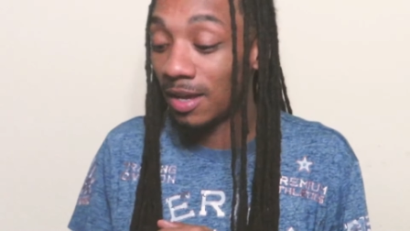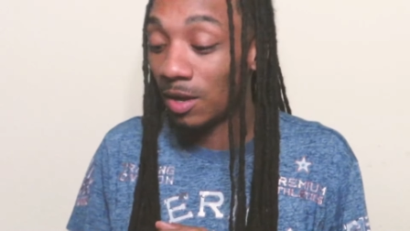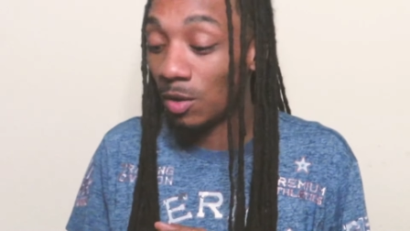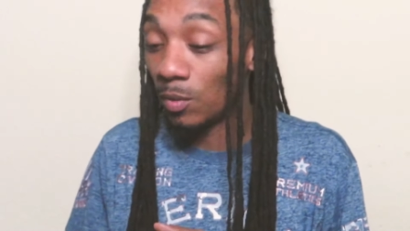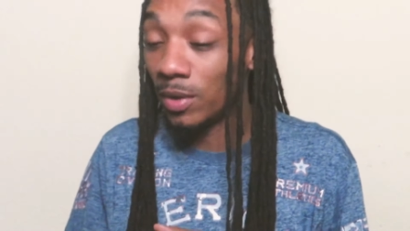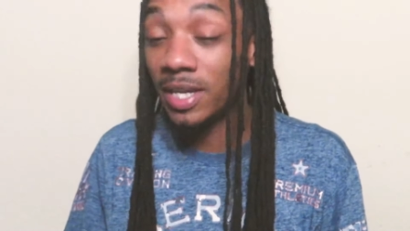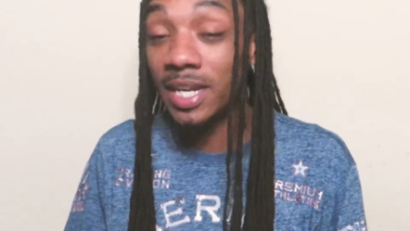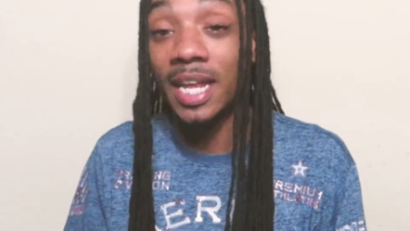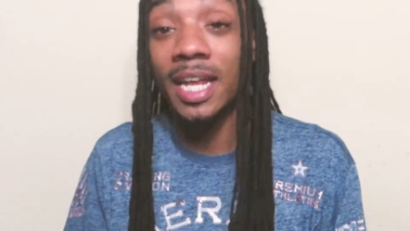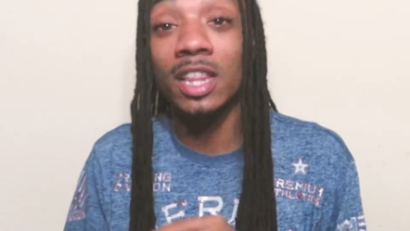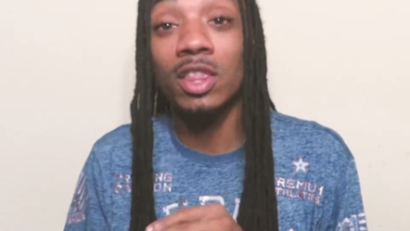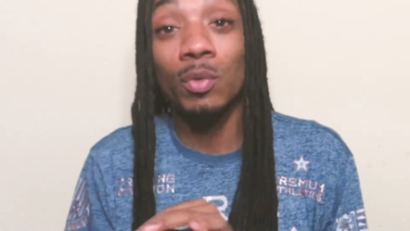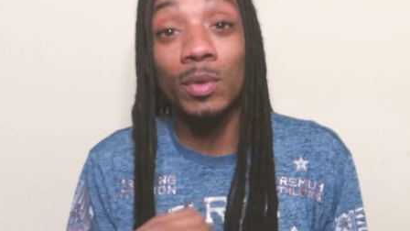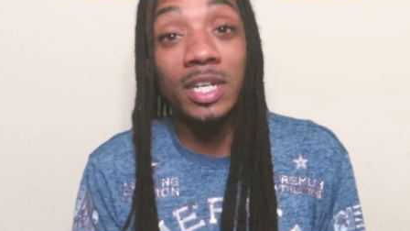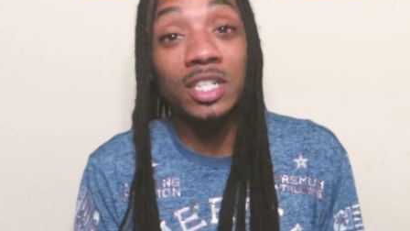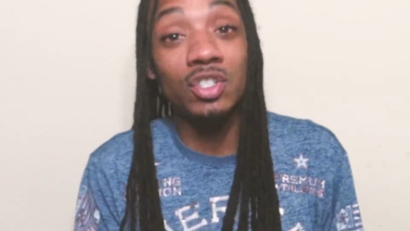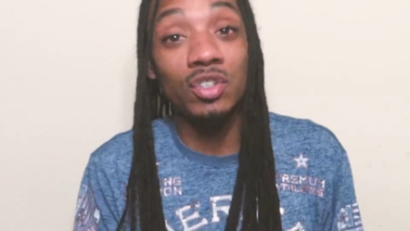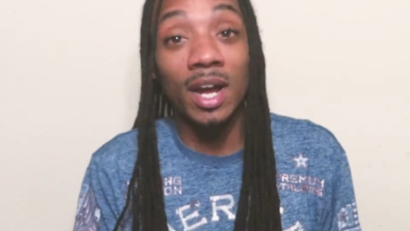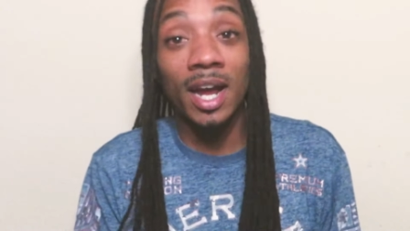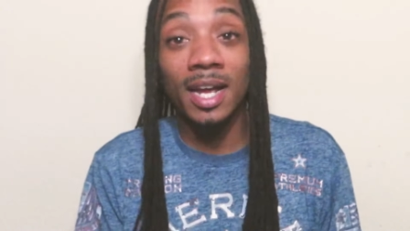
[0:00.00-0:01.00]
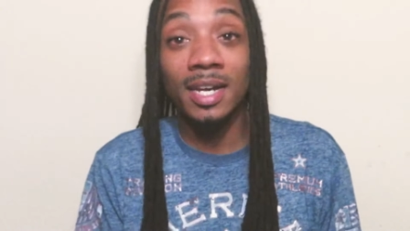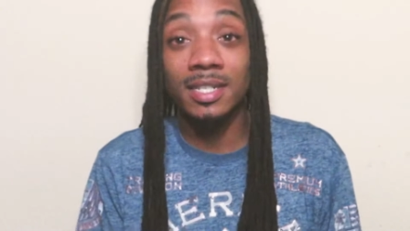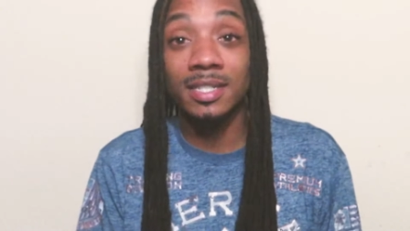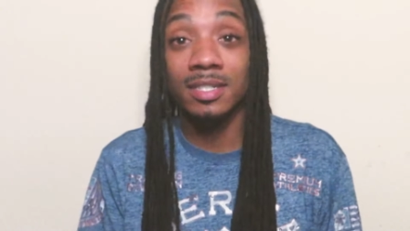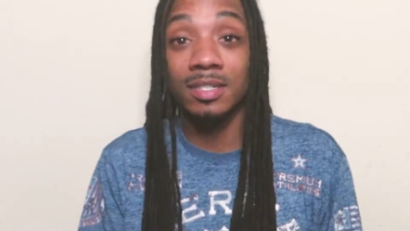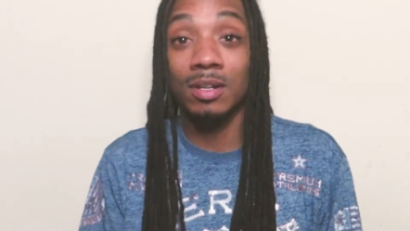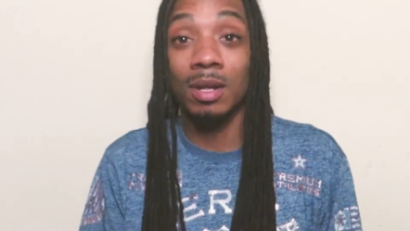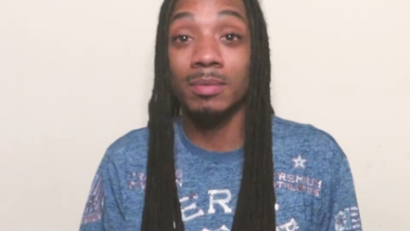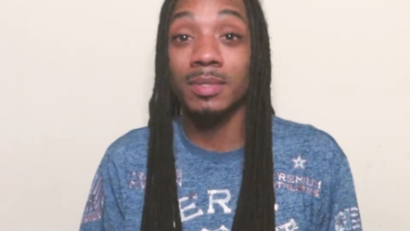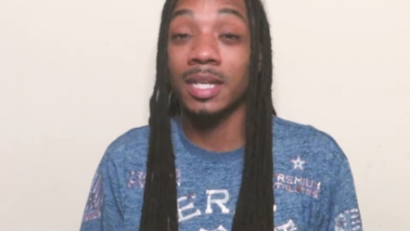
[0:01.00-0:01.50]
we did three tracks, you
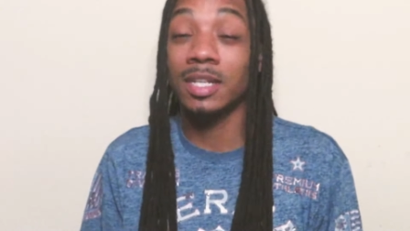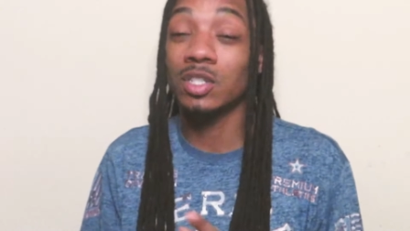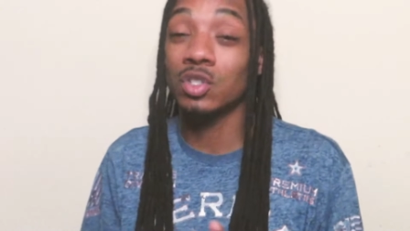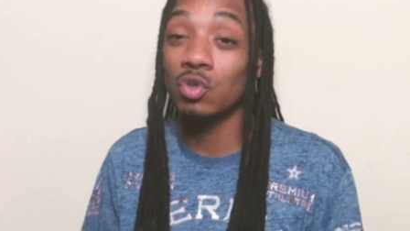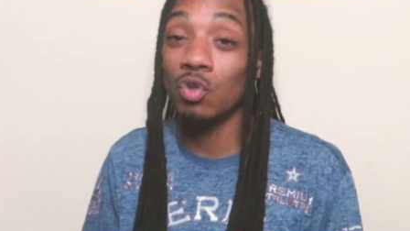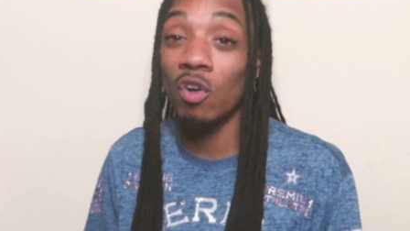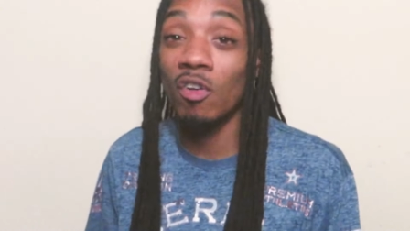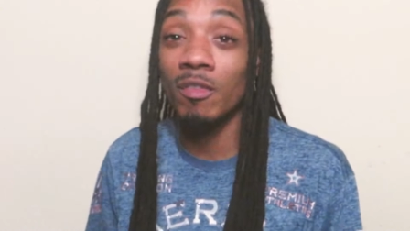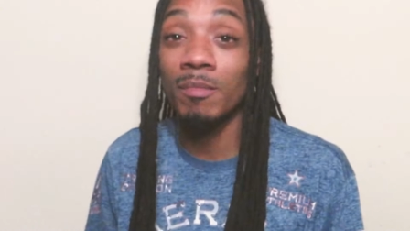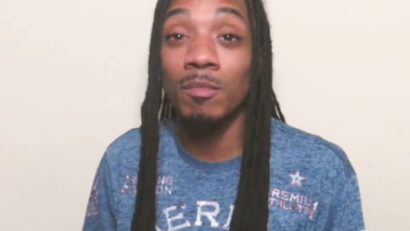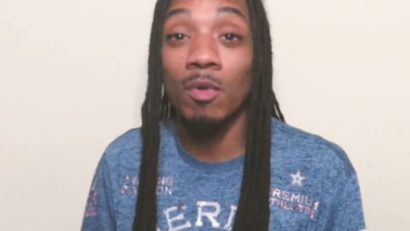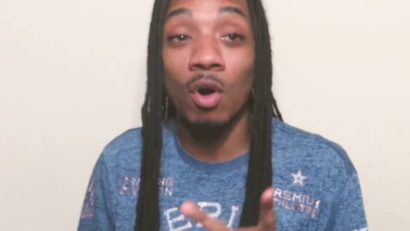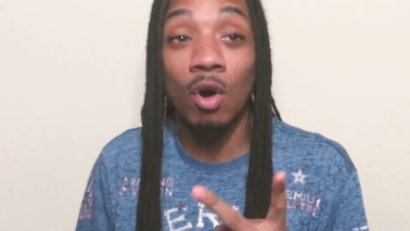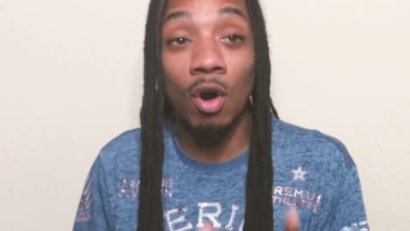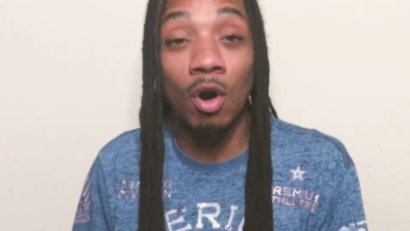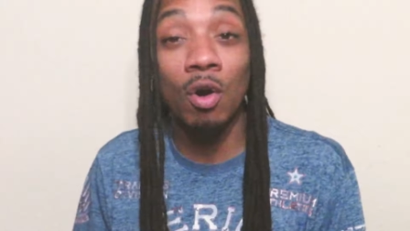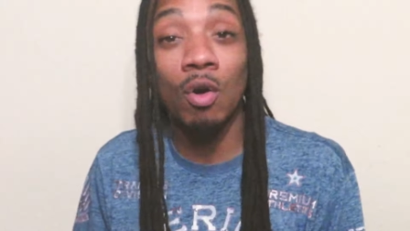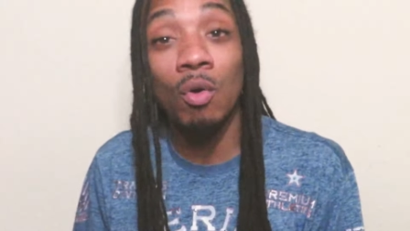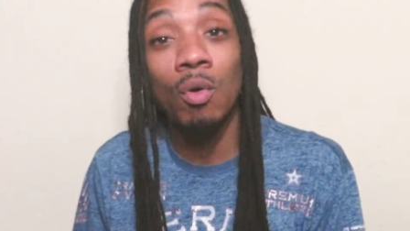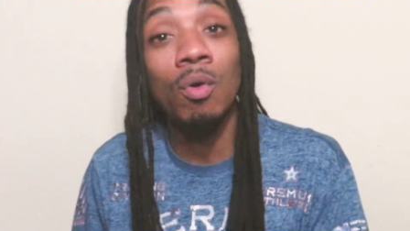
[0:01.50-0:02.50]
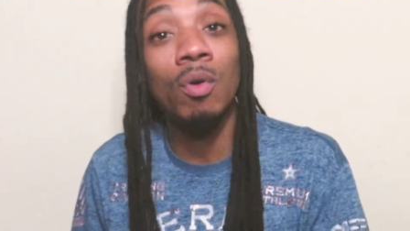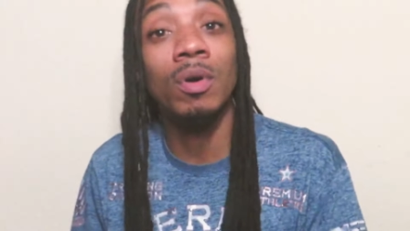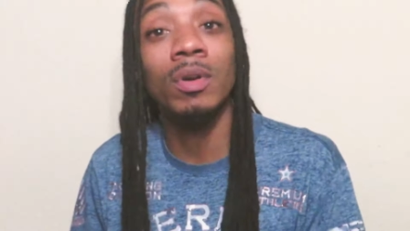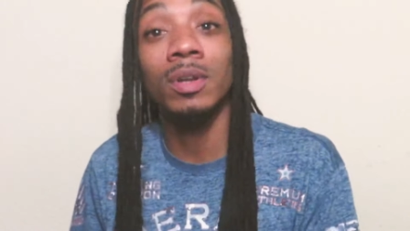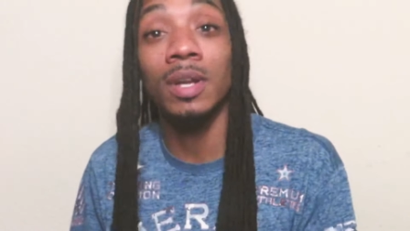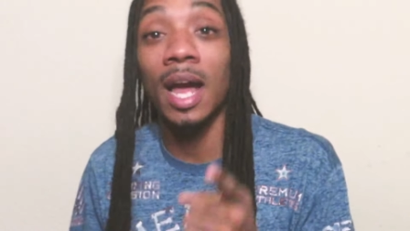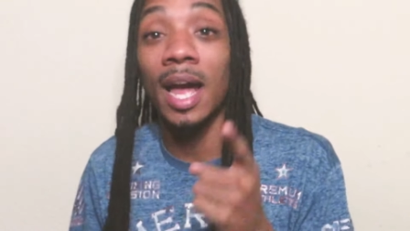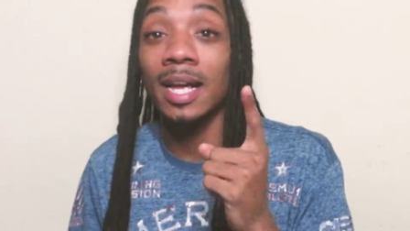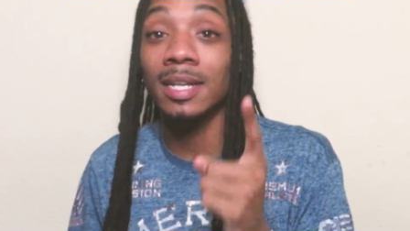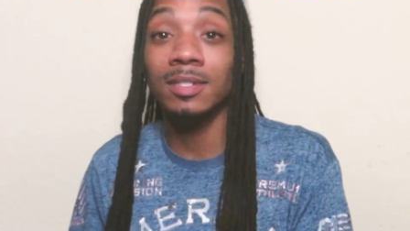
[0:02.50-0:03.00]
know what I'm saying? Two of them are on
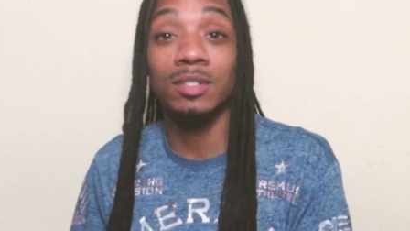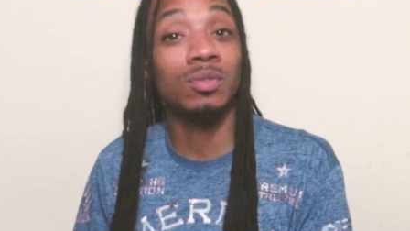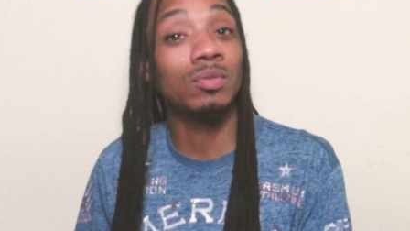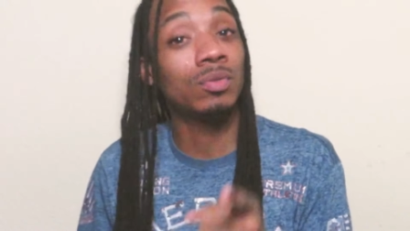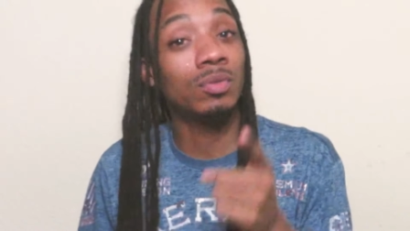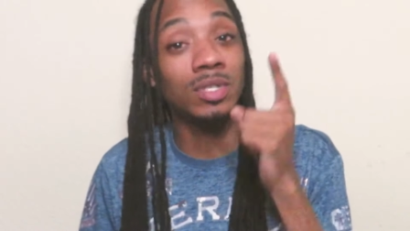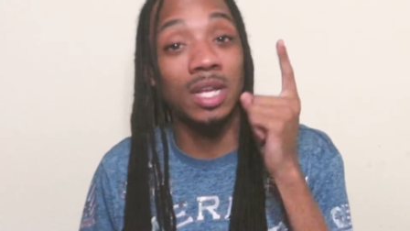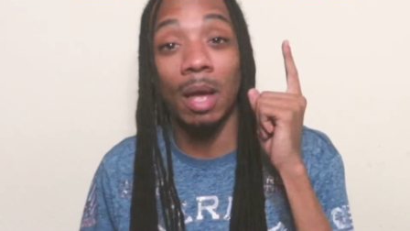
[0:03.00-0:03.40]
iTunes,